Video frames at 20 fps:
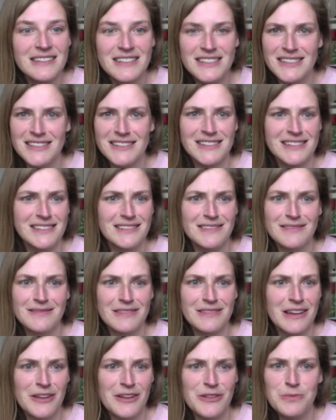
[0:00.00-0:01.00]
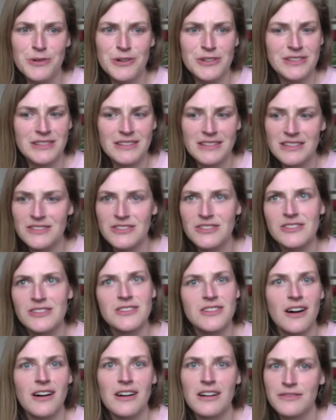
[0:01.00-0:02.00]
because the other person can
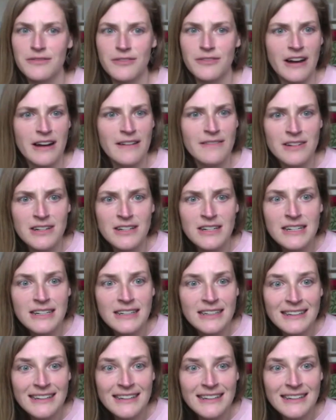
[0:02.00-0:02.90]
just talk forever.